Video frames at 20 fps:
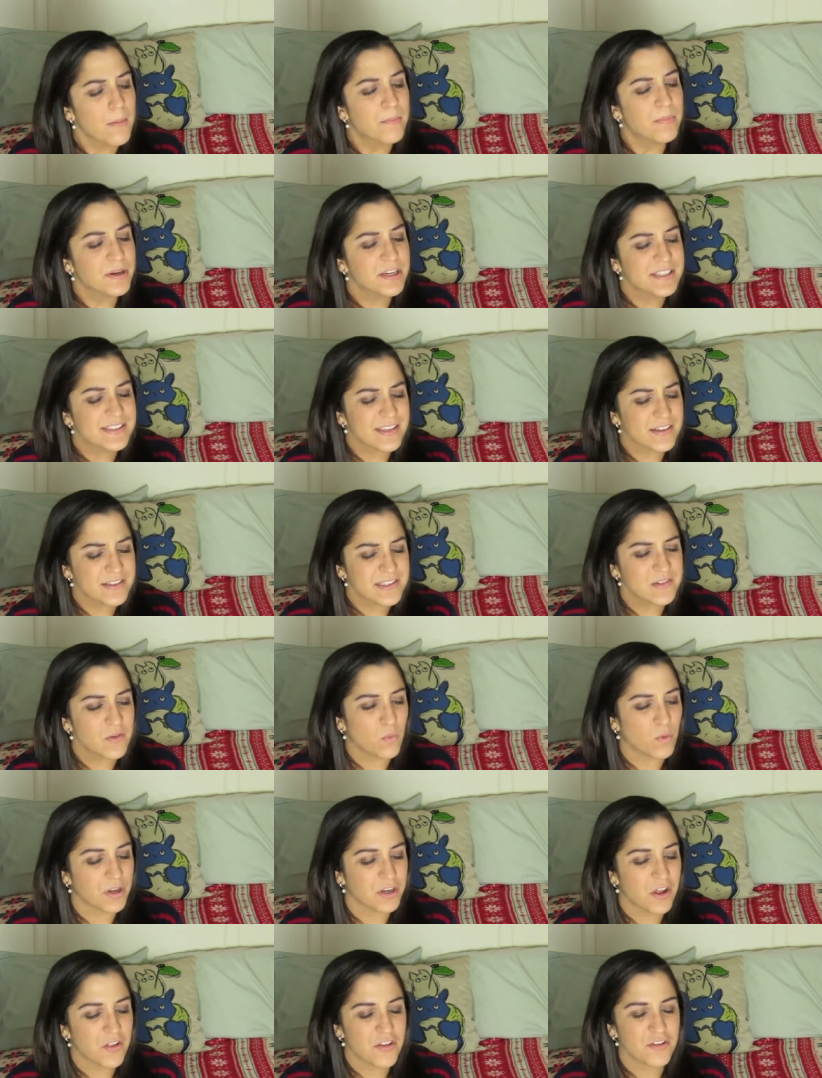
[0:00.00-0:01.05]
But it's also
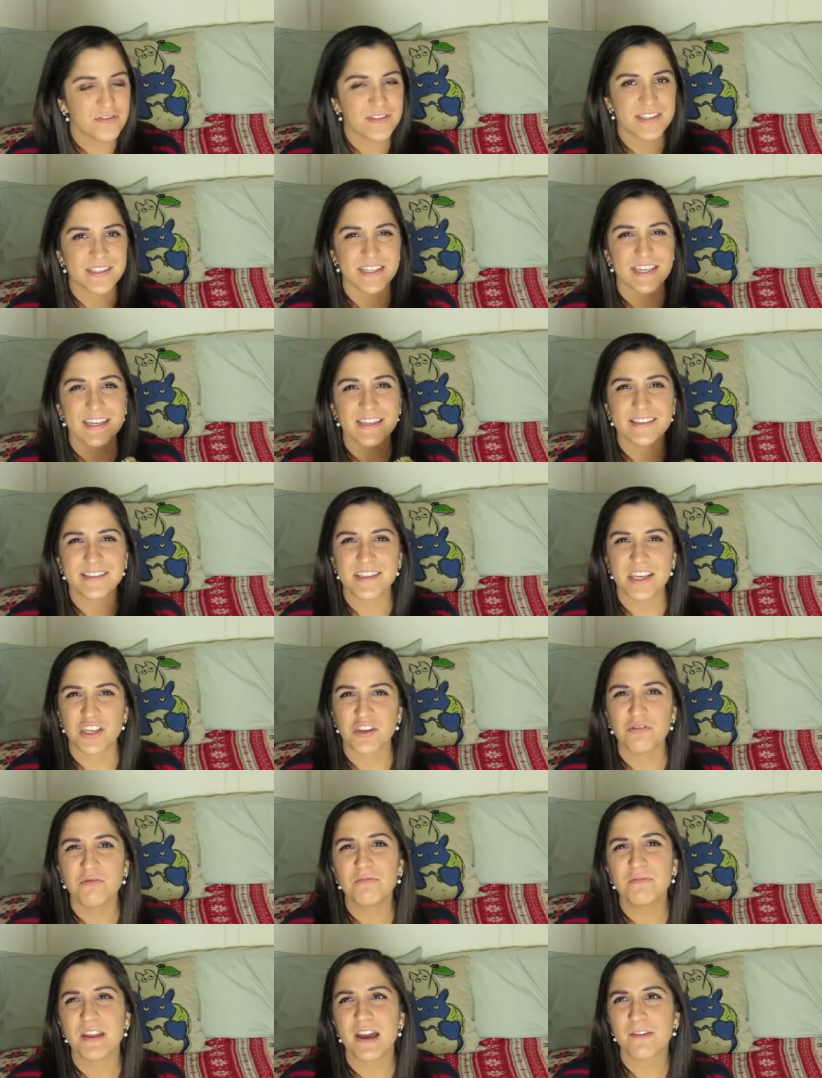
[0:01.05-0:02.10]
one of those things that
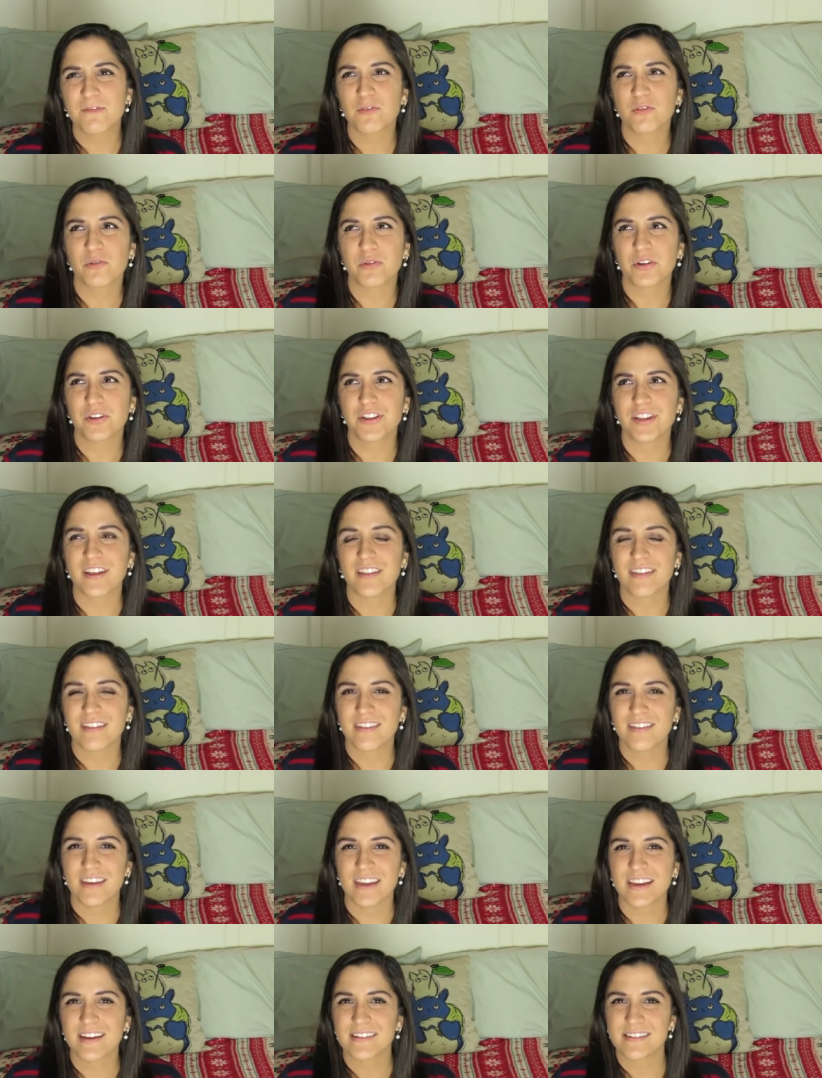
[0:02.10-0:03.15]
you never really
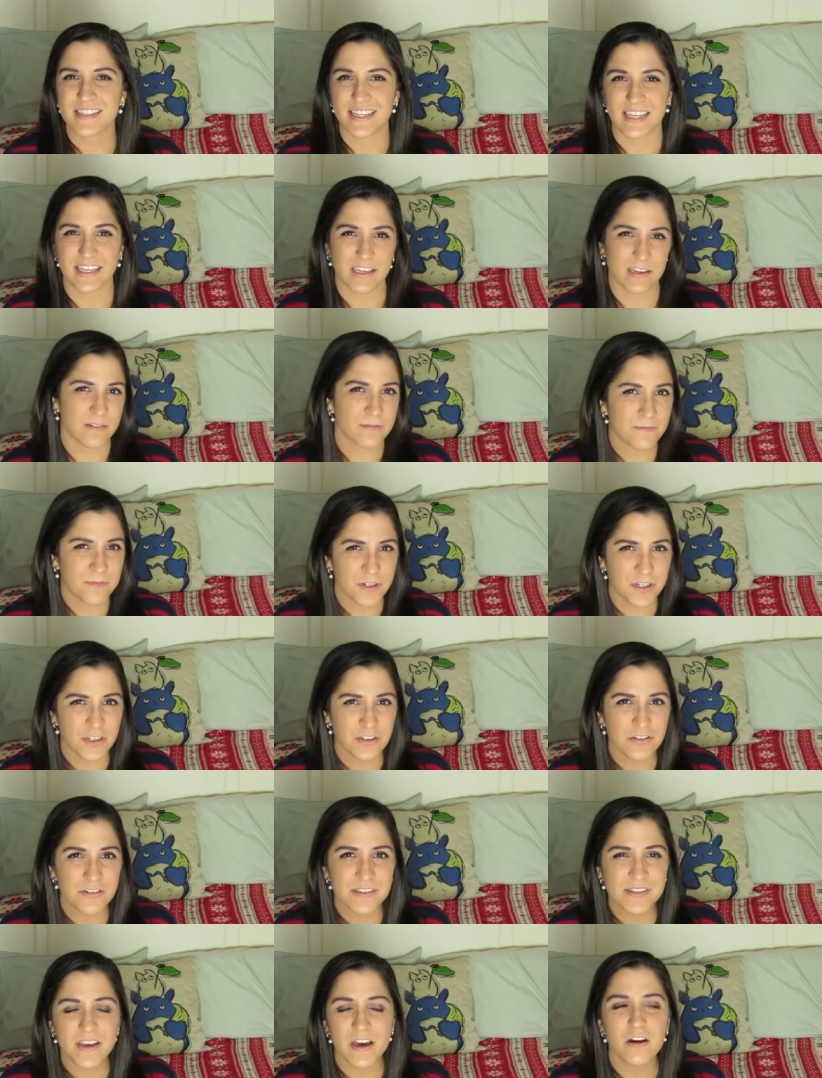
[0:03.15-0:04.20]
think to get for
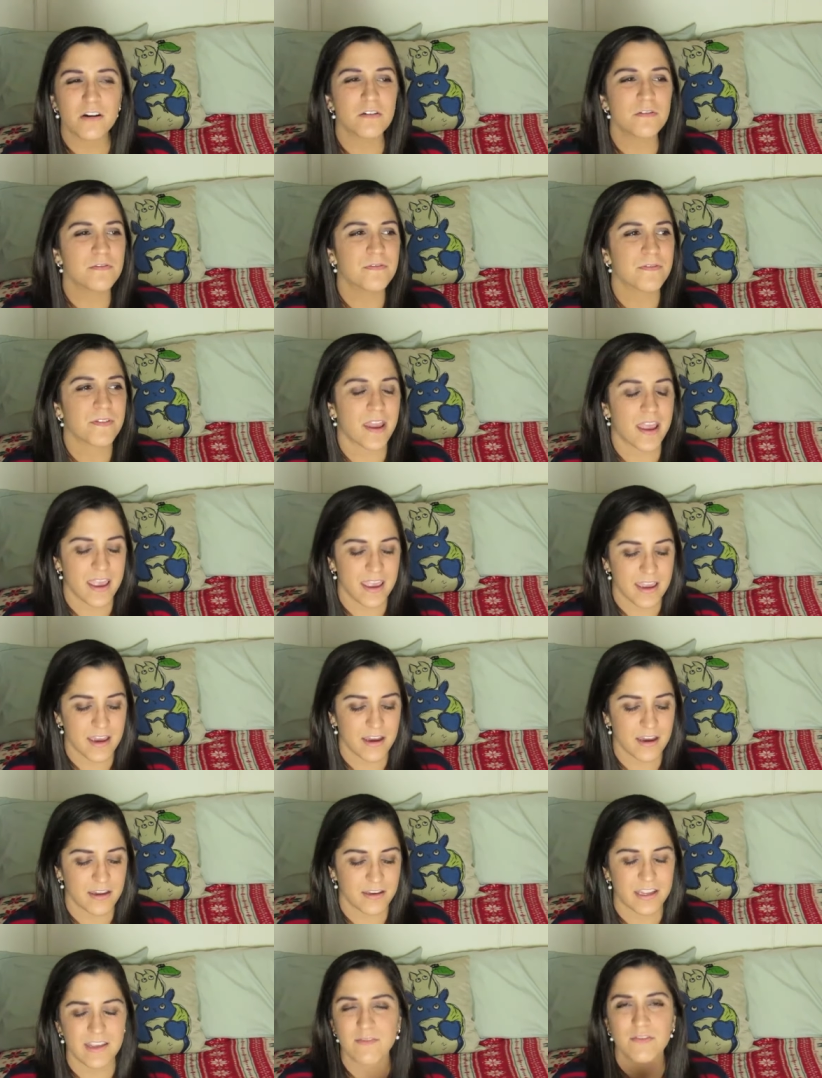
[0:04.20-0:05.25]
yourself.
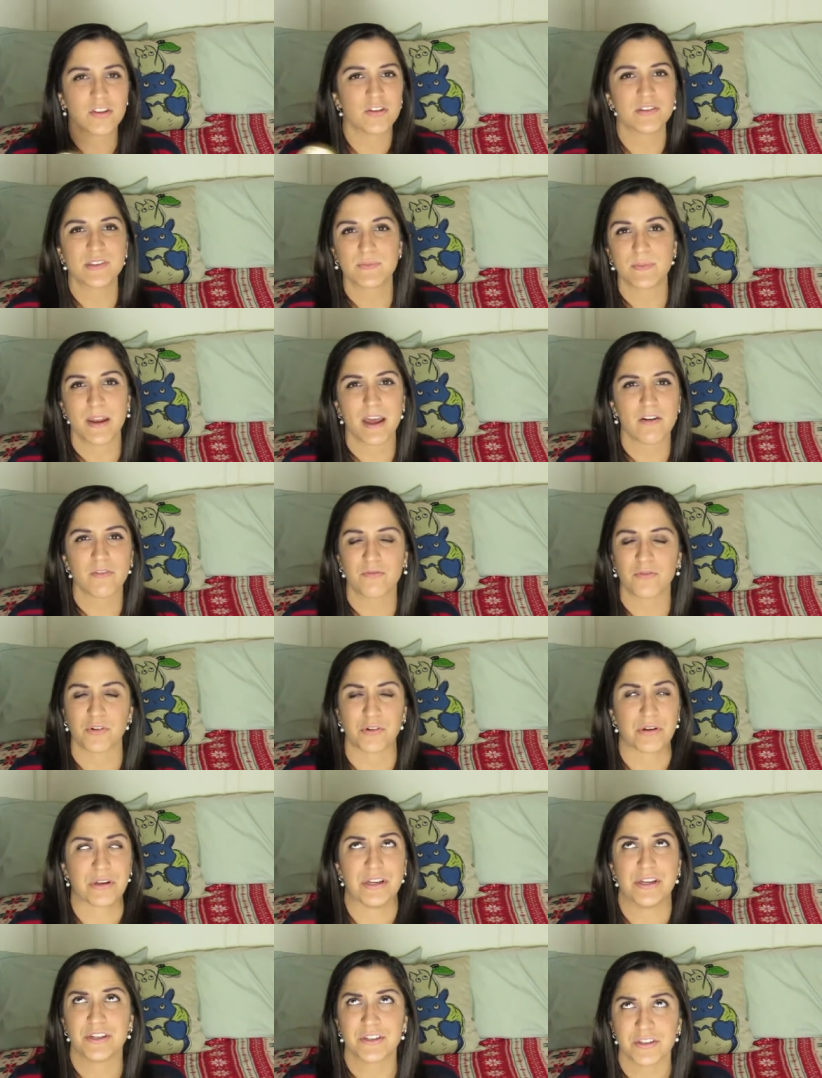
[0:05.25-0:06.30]
And even though it's been out for
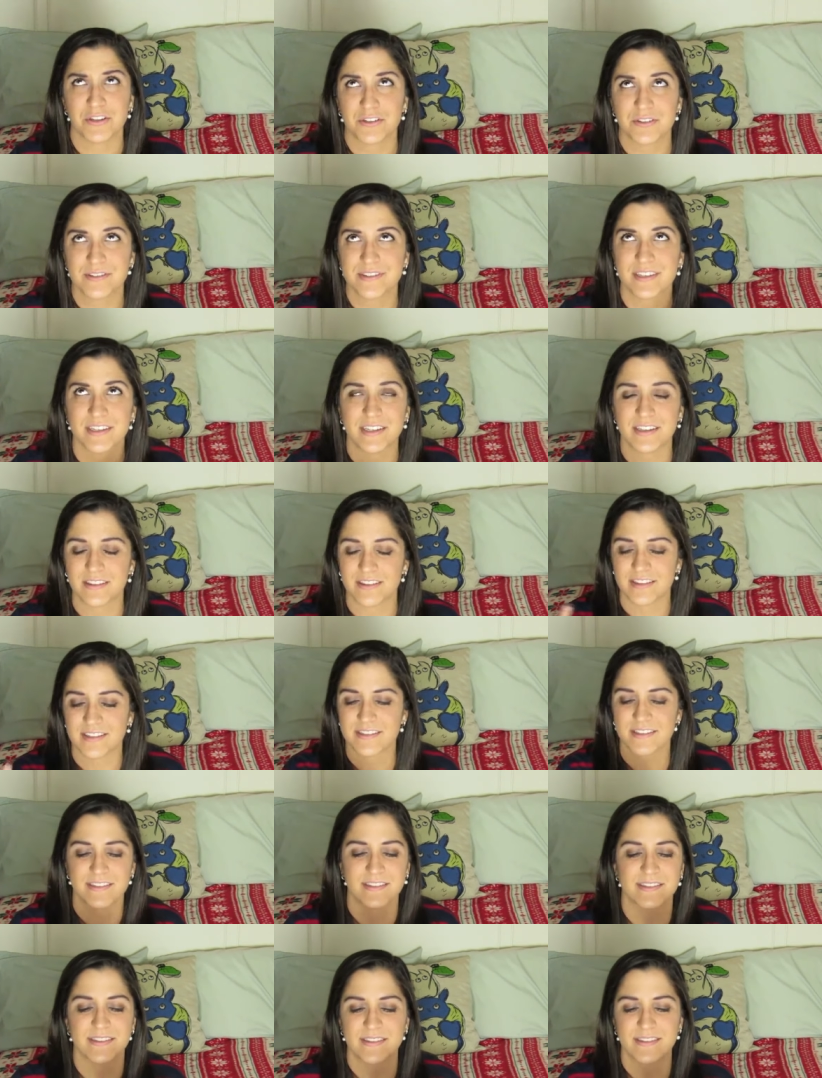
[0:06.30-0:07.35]
years, like this
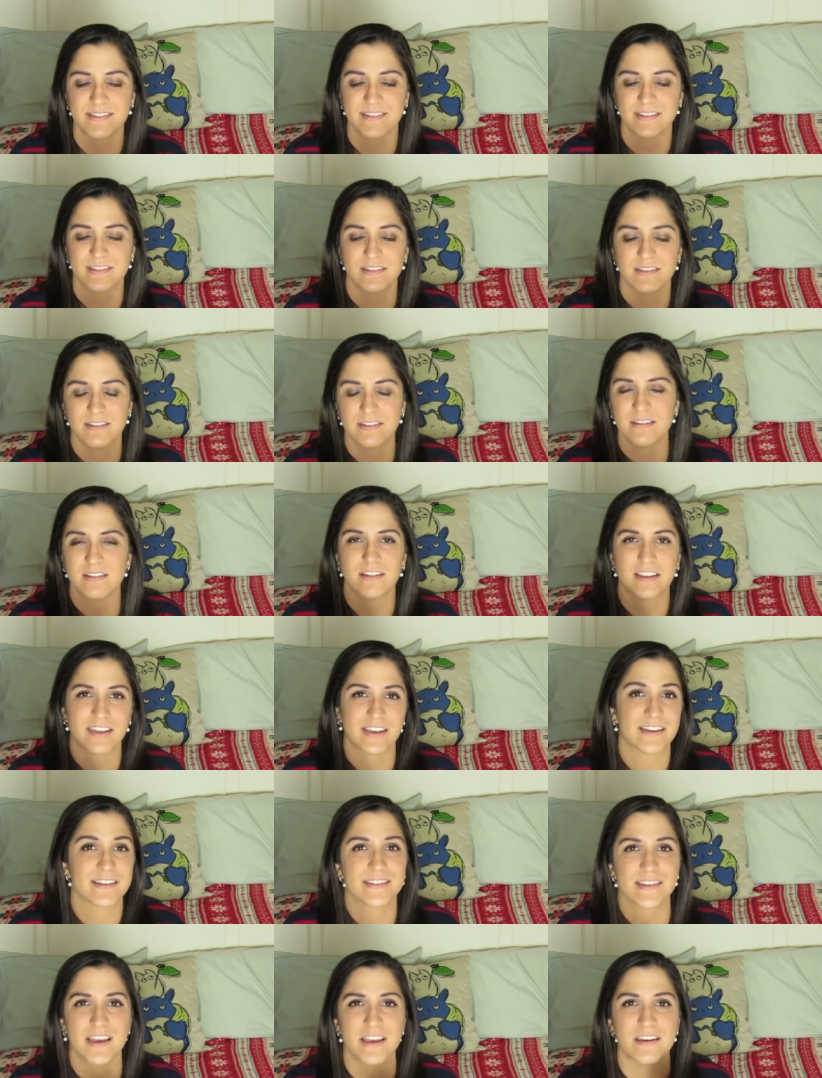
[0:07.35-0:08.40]
is, like
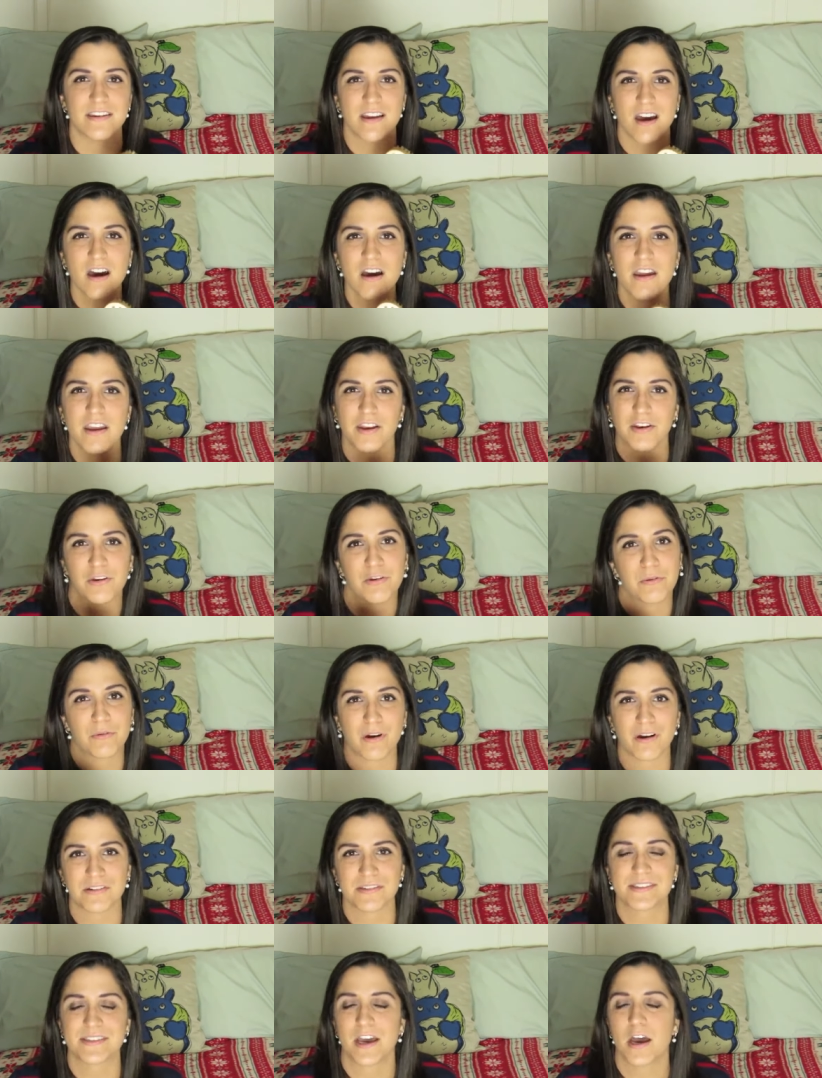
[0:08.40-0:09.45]
I said, not a new
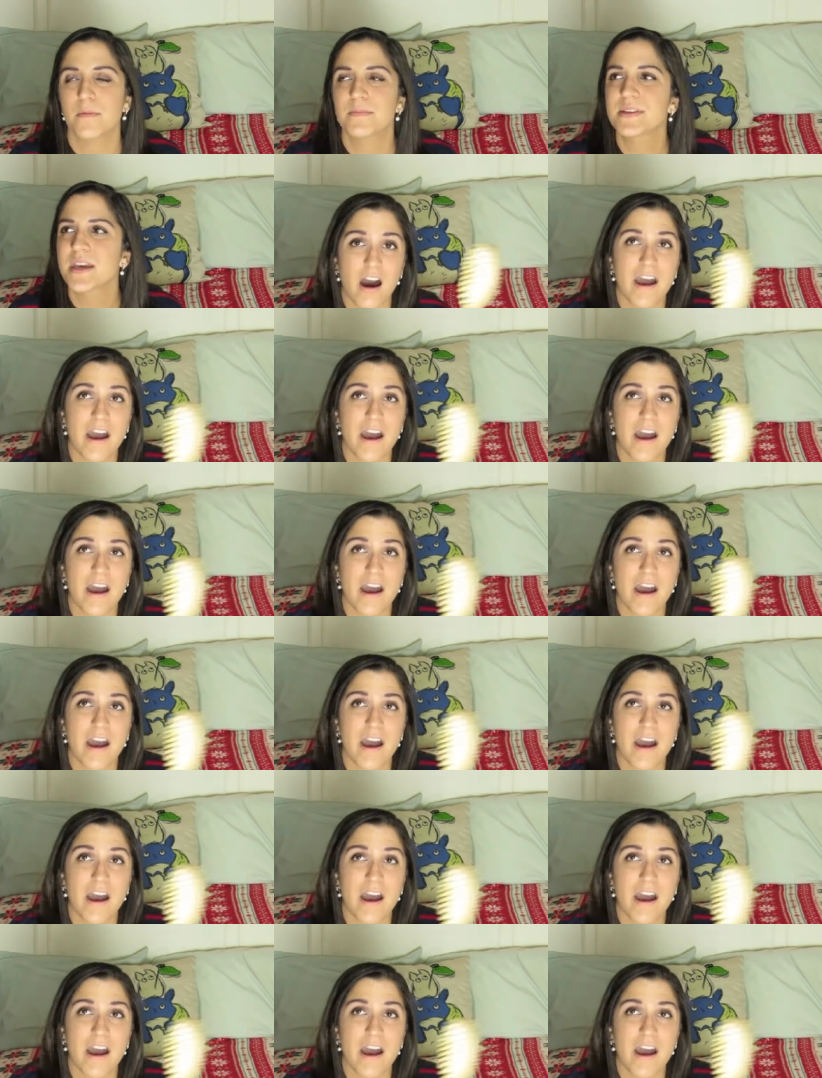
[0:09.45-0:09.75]
concept.